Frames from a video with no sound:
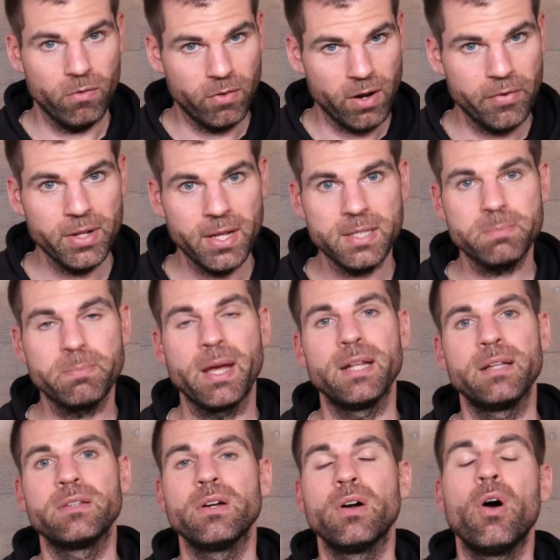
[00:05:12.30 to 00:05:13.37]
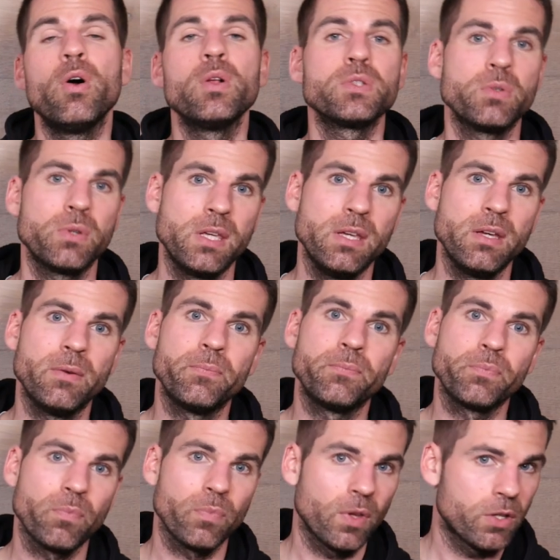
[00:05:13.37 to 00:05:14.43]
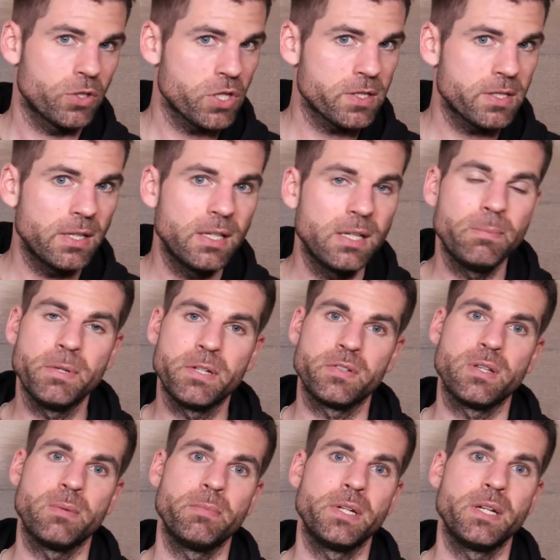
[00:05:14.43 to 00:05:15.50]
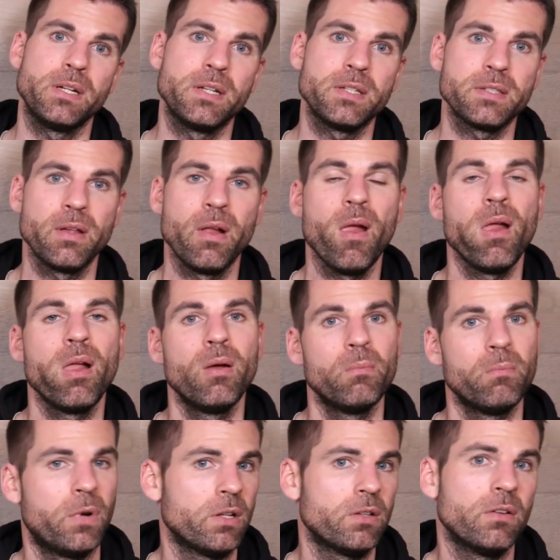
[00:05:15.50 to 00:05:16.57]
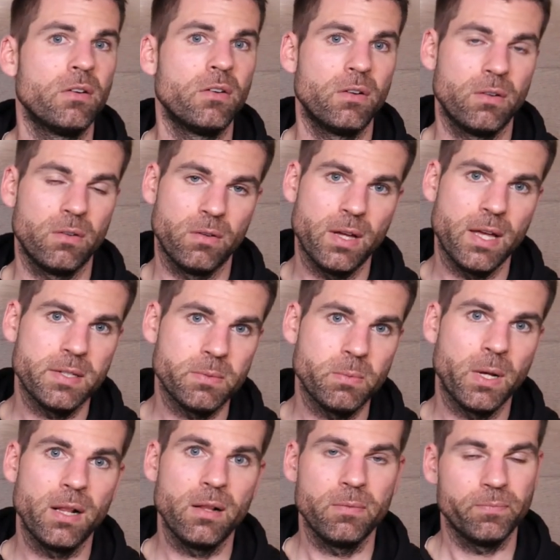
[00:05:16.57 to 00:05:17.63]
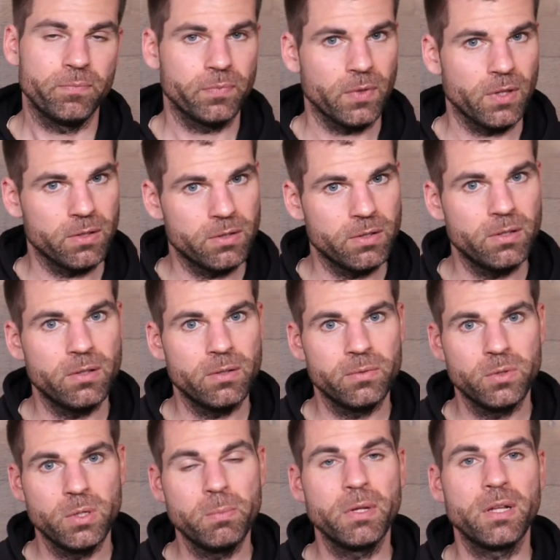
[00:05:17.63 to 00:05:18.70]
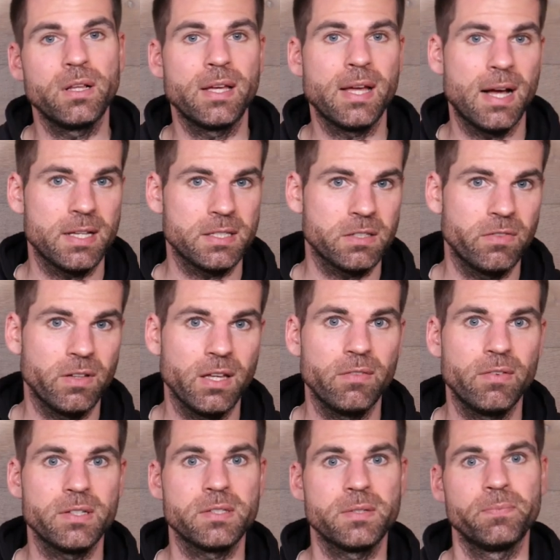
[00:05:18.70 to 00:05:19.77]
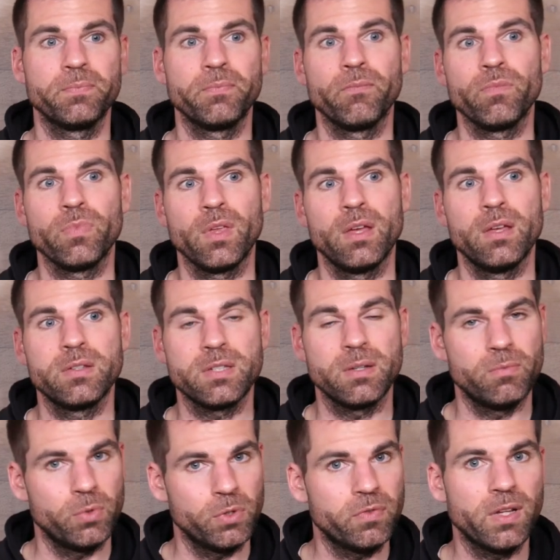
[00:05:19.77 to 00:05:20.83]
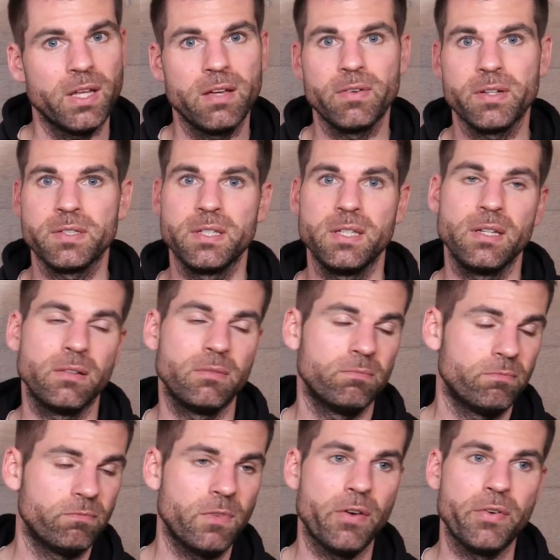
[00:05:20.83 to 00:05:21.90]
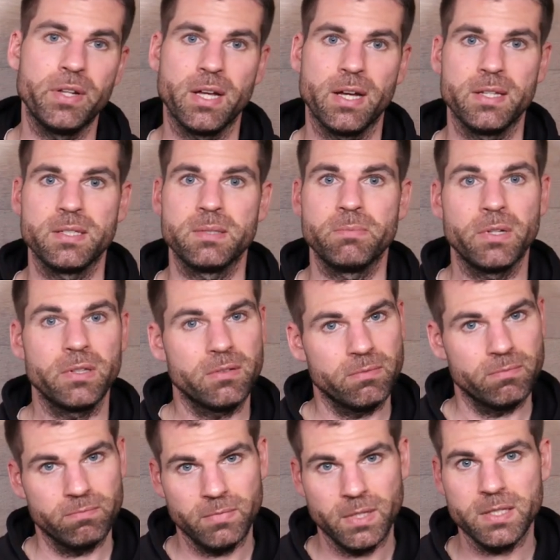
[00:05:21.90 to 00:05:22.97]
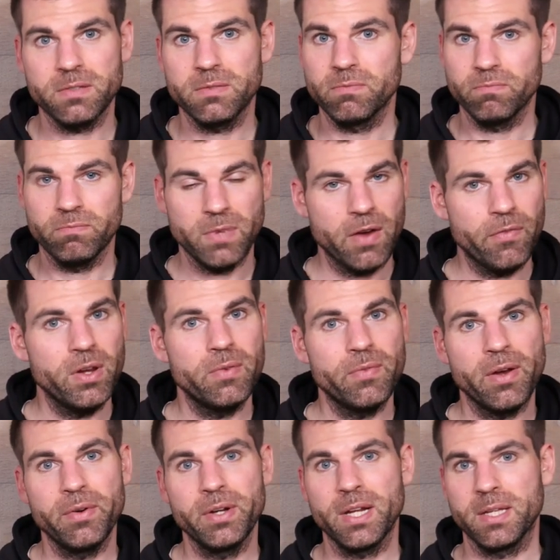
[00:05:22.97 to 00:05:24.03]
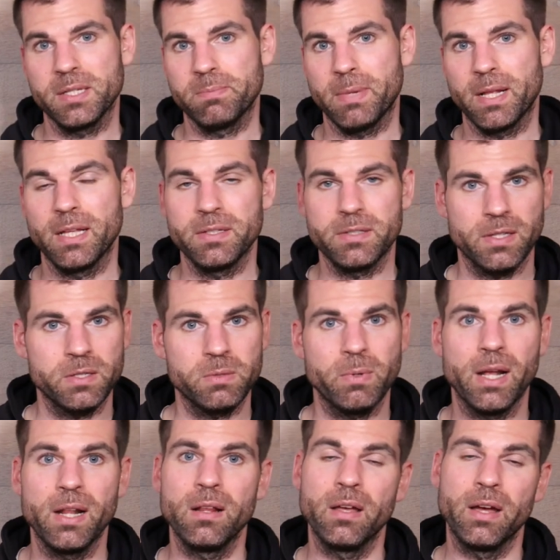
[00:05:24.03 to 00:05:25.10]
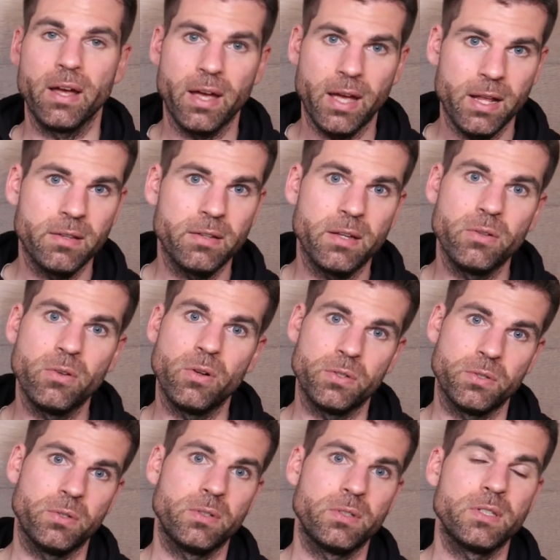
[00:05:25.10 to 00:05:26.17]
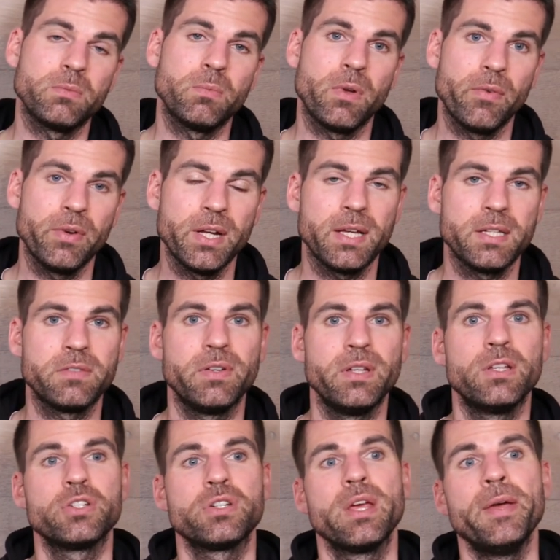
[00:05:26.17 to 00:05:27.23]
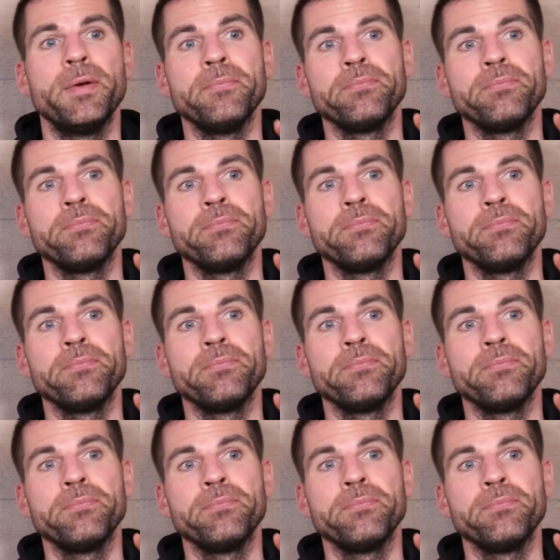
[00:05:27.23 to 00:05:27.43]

Very nice palate. Also here just a little bit some bitterness, but as well the typical cask flavors, some wood flavors here, very nice. But yes, very nice balance as well, and then also this very nice finish.